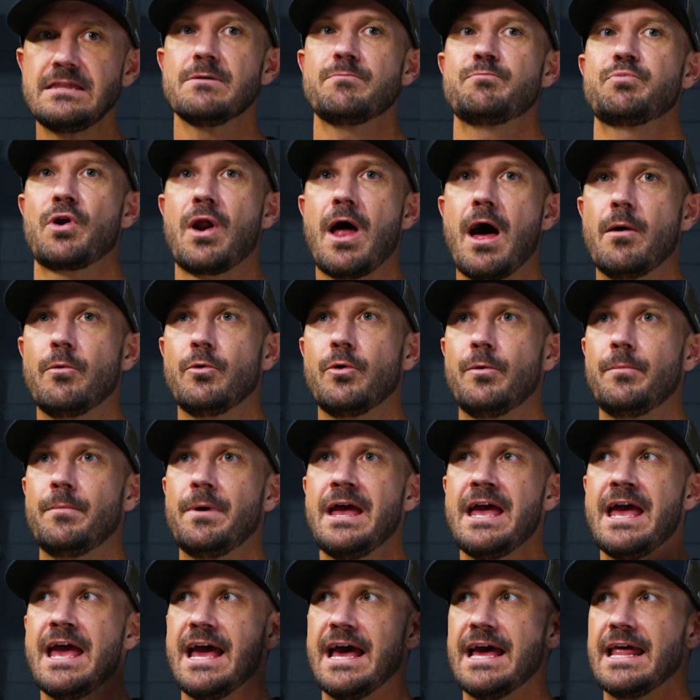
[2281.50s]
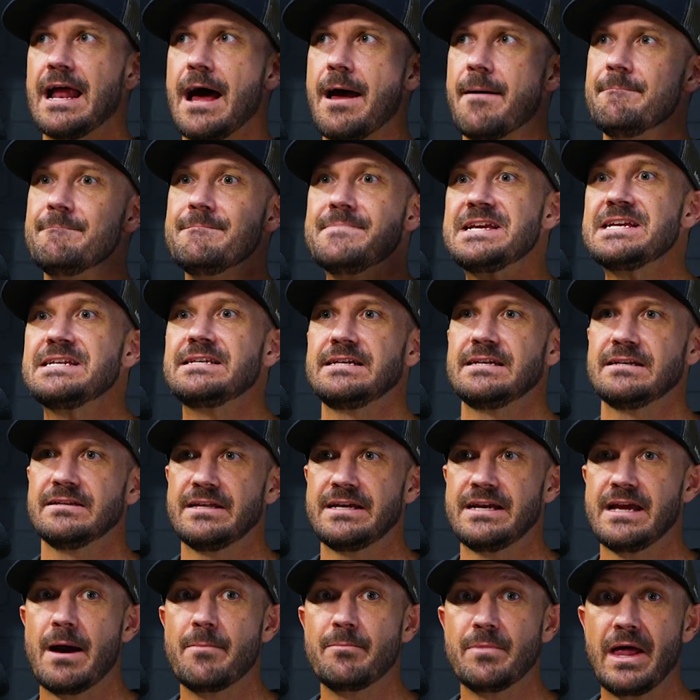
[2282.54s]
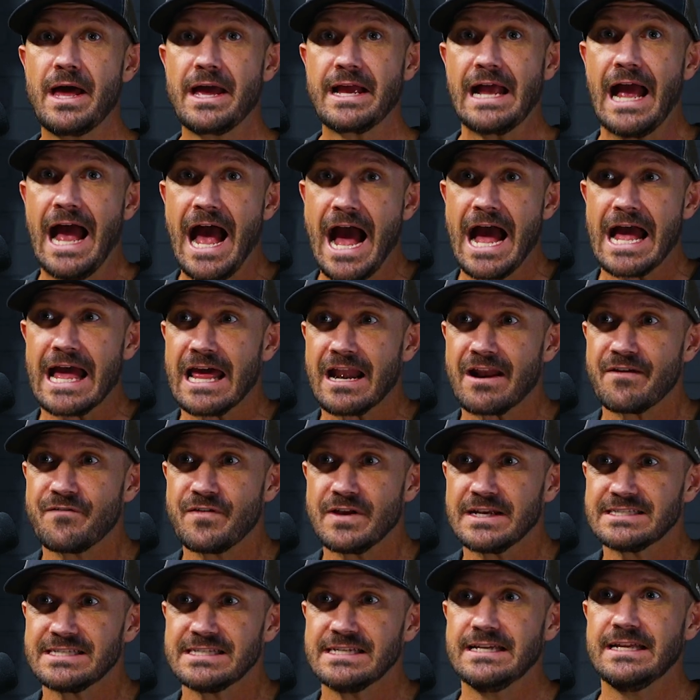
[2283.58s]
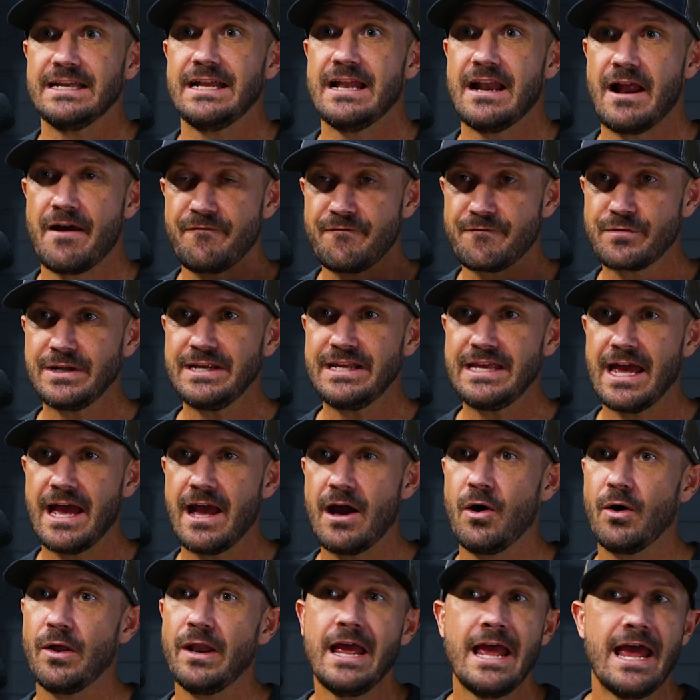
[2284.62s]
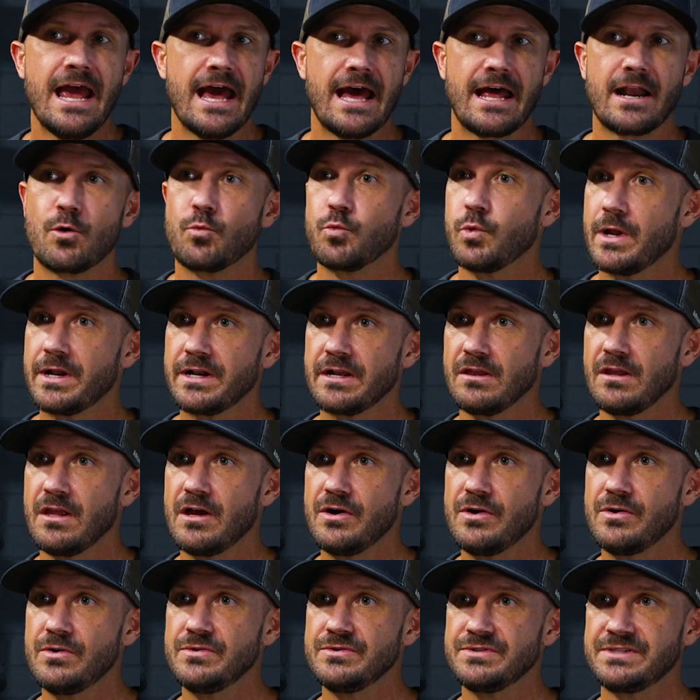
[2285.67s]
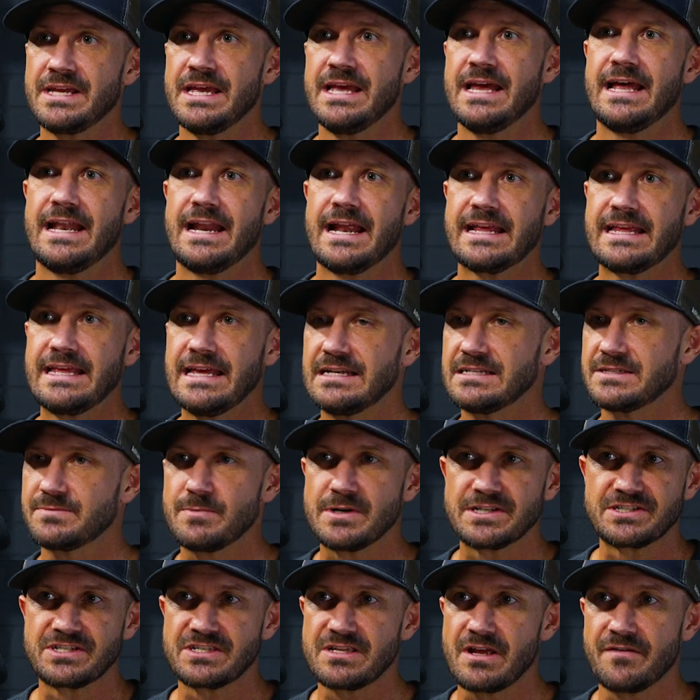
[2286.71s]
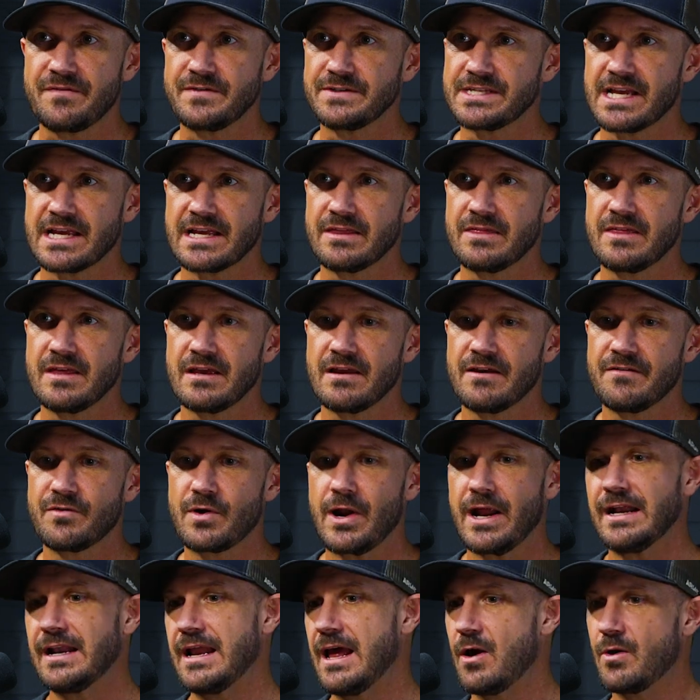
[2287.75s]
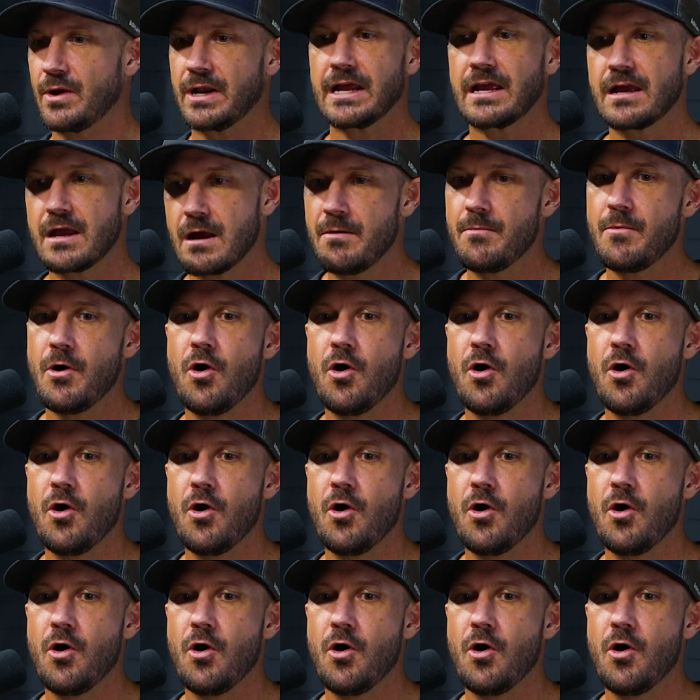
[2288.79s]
the problem and I'm like, I got to fix it. And I freak out and I run to Lowe's and I get as much stuff as I can think of right now. And I come